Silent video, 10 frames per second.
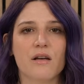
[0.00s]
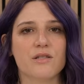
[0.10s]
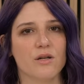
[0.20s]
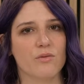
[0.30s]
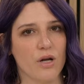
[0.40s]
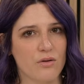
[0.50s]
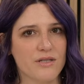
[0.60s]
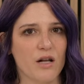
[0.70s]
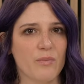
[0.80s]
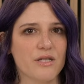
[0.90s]
So
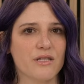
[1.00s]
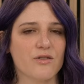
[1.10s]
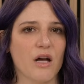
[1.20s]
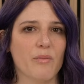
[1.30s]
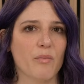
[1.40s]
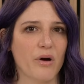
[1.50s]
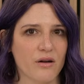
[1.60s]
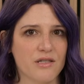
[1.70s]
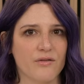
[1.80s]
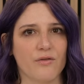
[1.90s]
notes help us describe the
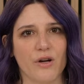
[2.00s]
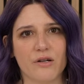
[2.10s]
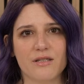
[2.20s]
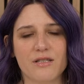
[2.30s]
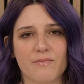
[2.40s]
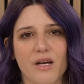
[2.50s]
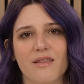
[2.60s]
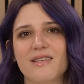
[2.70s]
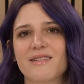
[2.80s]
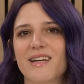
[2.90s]
parts of a fragrance, and
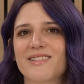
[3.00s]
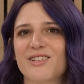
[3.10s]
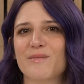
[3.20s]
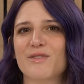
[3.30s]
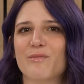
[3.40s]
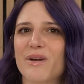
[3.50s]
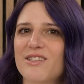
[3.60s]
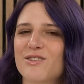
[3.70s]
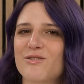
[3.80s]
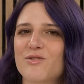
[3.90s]
these next terms are
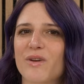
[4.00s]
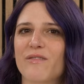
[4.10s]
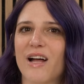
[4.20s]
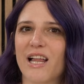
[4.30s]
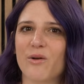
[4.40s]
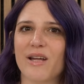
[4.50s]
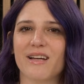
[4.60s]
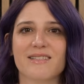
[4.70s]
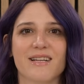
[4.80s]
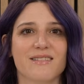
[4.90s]
best used when evaluating
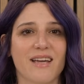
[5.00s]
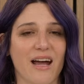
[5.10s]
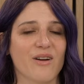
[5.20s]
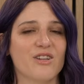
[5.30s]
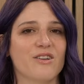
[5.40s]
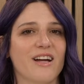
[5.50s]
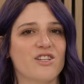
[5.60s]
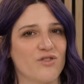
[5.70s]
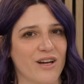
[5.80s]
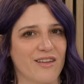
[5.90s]
a scent's character and
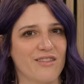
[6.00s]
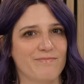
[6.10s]
strength.